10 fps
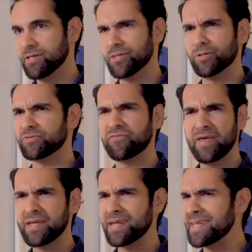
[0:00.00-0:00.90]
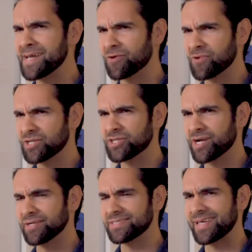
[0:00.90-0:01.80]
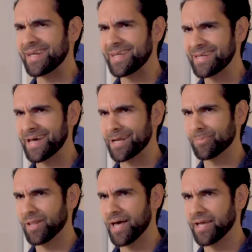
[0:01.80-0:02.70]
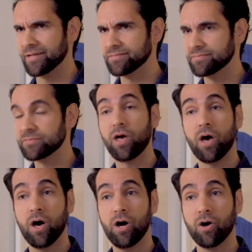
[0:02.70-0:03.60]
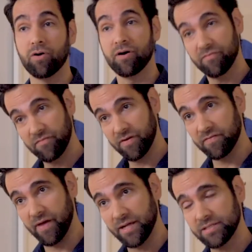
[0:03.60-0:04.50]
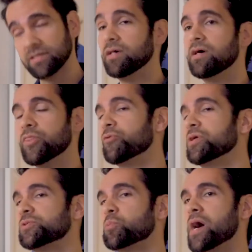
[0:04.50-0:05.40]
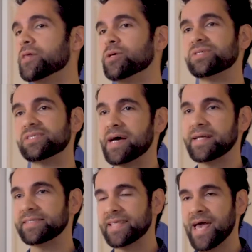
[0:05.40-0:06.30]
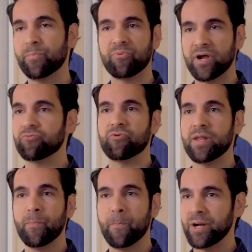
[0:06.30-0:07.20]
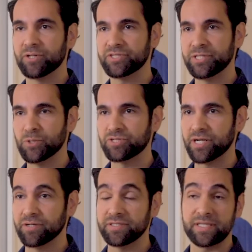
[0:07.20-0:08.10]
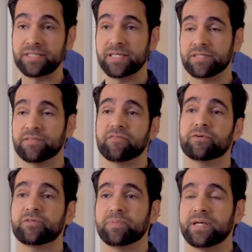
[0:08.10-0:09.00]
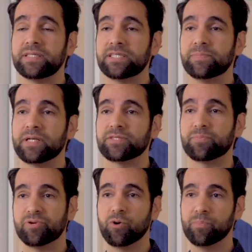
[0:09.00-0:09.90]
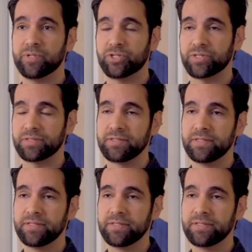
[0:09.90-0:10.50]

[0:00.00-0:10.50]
Those fake neon red cherries need not apply. Oh, fun fact. The reason why those science lab bright red maraschino cherries exist in the first place is because of prohibition.